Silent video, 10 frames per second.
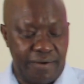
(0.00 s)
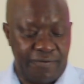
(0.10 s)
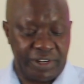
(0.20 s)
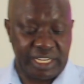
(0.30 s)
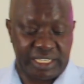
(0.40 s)

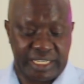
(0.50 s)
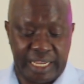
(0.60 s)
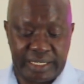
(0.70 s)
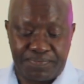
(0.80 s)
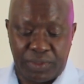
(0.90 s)
Verse 8
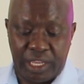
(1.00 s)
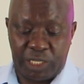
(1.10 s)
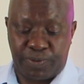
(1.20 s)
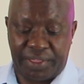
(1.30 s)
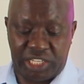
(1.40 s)
says,
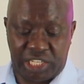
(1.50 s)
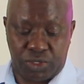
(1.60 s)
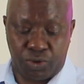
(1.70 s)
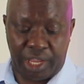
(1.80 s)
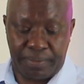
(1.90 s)
his brother
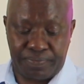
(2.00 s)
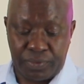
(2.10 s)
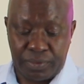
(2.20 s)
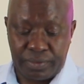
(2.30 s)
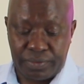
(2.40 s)
said to
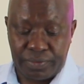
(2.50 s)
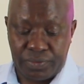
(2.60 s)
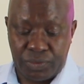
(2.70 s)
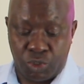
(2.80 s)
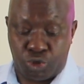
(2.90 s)
him,
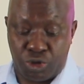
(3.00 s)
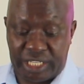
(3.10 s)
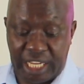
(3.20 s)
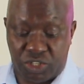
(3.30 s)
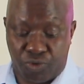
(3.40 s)
"Do you
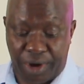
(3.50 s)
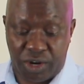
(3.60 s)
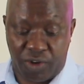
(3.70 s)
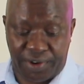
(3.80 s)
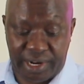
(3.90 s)
intend to
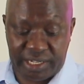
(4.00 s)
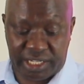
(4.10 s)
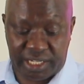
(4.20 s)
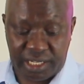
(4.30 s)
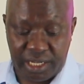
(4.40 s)
reign over
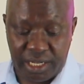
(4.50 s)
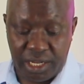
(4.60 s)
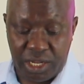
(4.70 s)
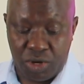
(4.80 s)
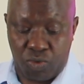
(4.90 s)
us?
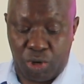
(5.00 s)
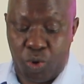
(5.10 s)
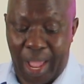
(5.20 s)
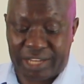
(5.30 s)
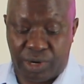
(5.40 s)
Will
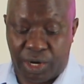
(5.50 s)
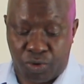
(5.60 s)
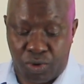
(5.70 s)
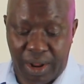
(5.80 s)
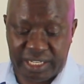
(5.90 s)
you actually
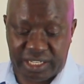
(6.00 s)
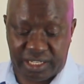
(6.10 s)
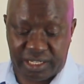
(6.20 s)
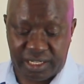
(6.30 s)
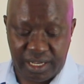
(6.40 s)
rule
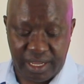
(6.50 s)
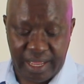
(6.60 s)
us?"